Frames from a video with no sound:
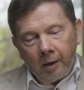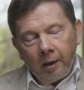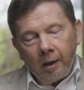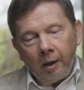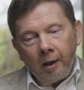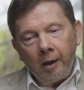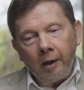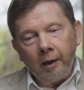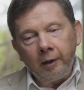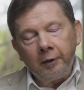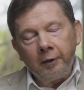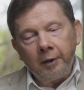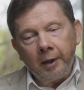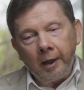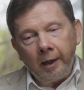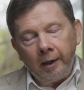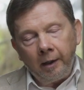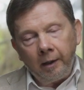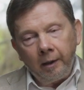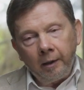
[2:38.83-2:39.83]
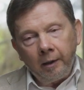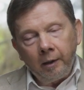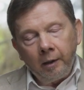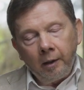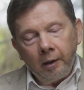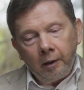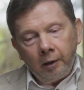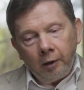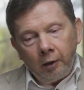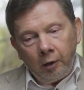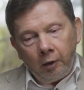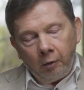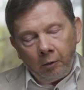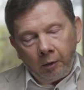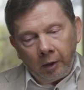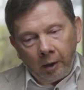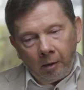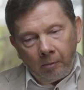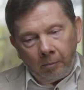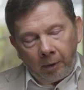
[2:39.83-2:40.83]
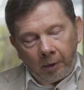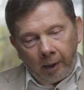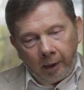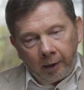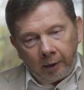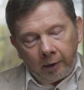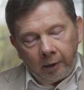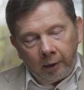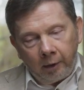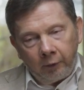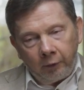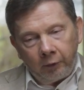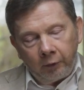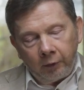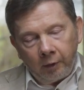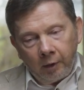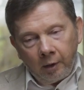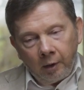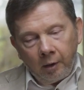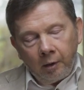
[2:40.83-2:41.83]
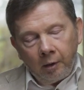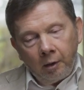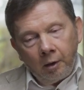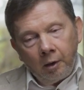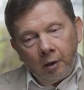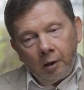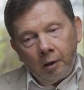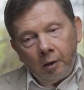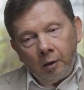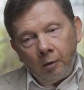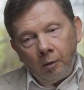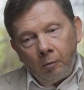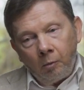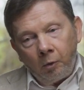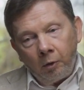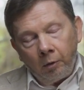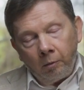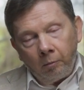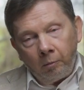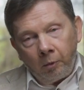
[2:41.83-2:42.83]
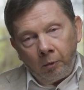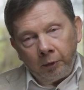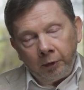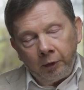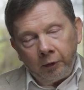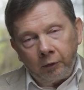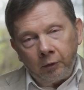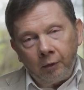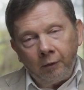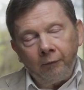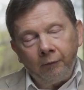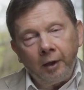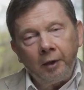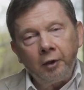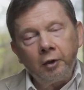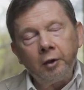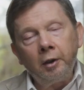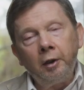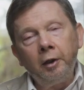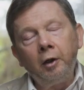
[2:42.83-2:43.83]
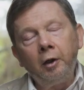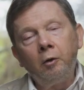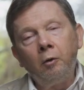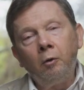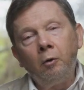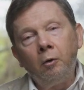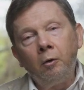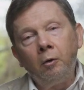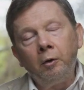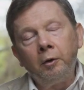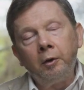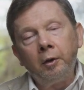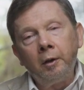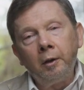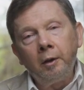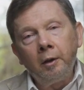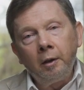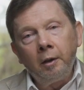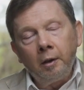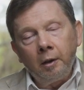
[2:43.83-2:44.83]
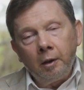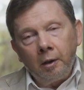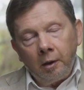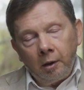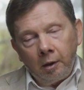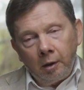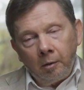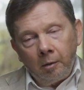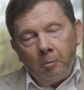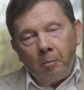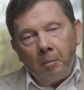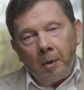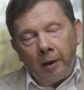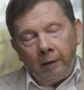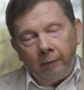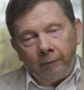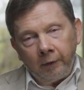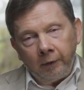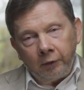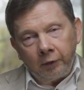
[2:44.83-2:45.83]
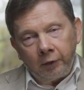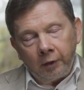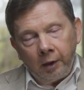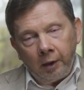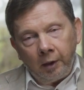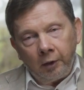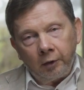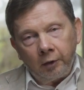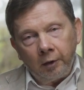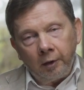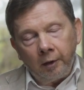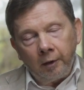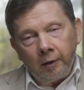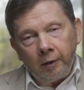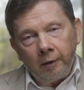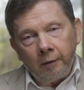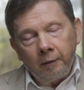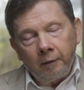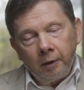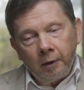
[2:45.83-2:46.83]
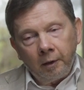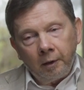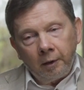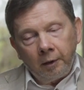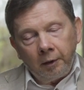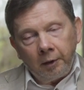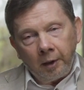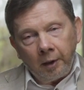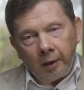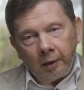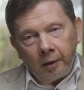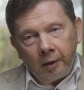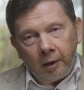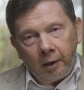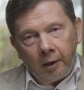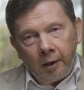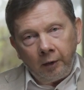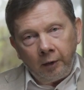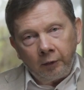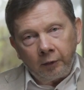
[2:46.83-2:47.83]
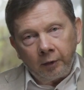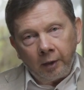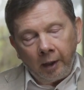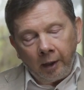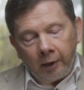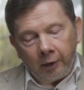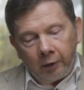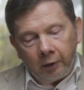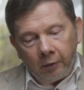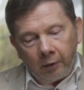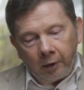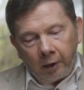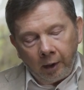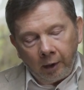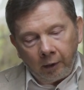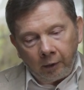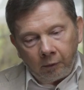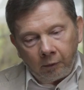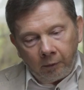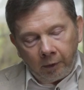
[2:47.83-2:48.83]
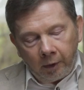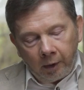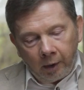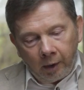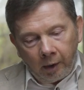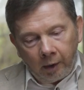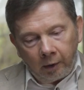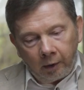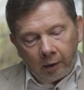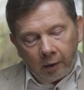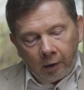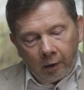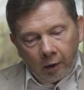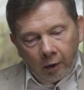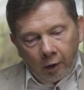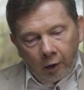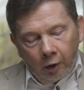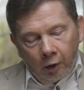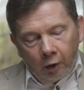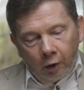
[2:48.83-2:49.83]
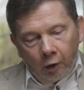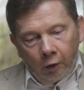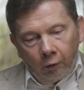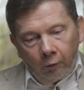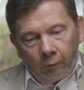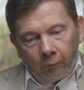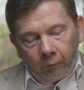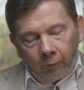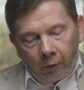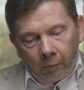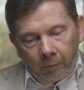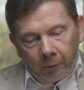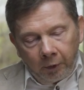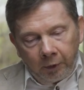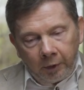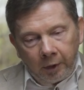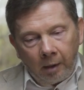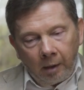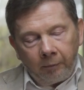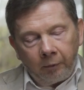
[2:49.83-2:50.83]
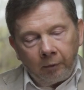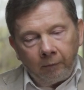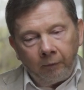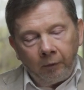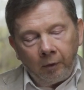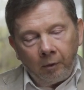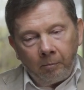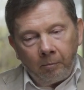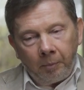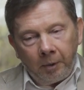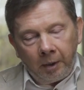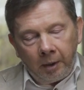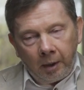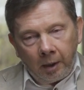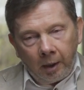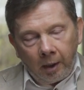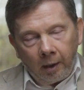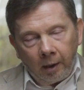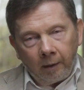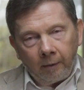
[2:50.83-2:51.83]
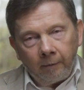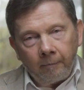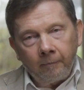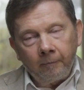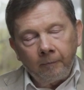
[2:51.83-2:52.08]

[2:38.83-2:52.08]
And then you can practice what is conventionally called manifestation techniques, and you can create from the depth of your being.